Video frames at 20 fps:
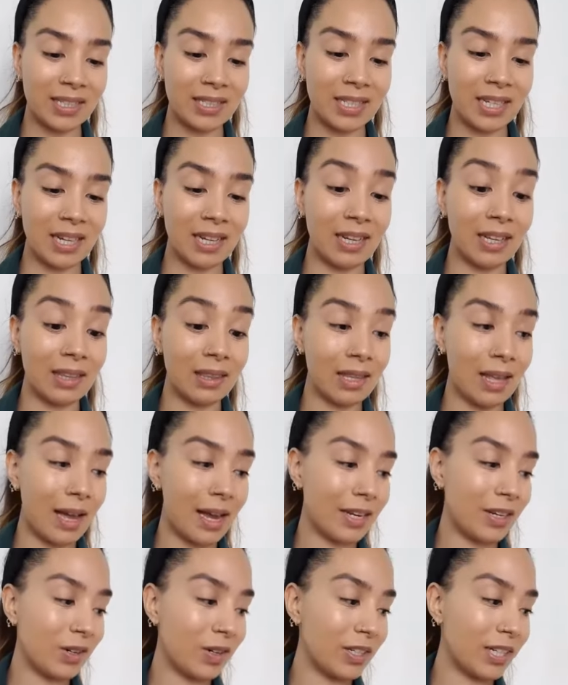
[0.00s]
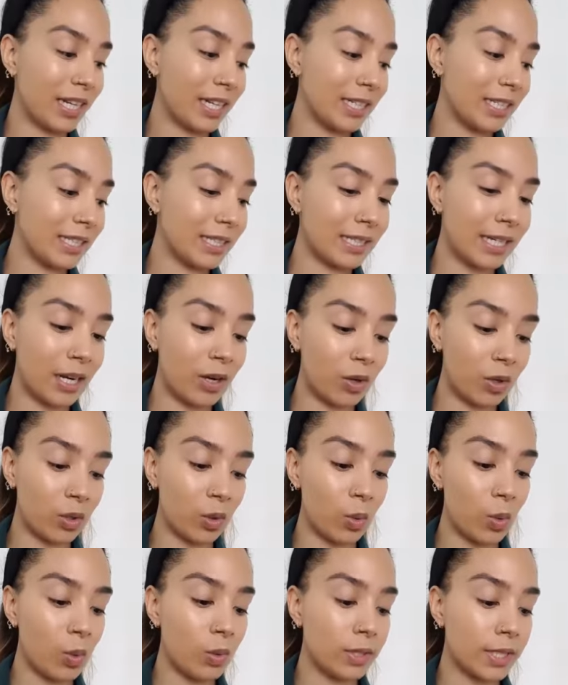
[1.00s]
to glide on and stay on
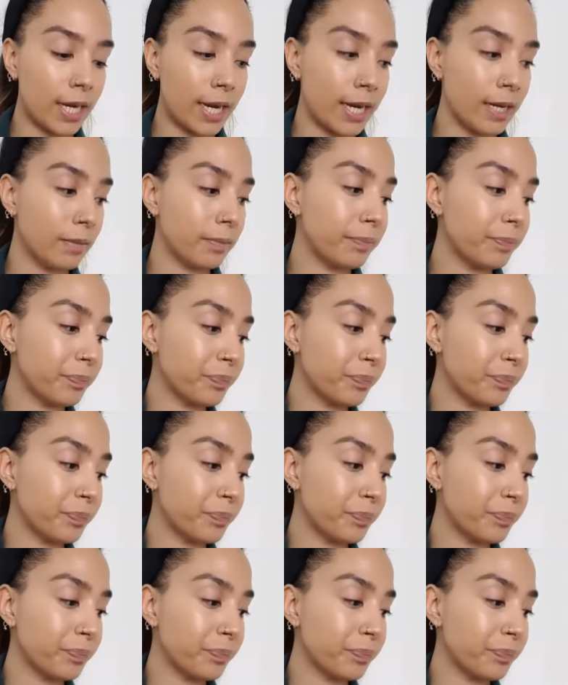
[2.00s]
all day.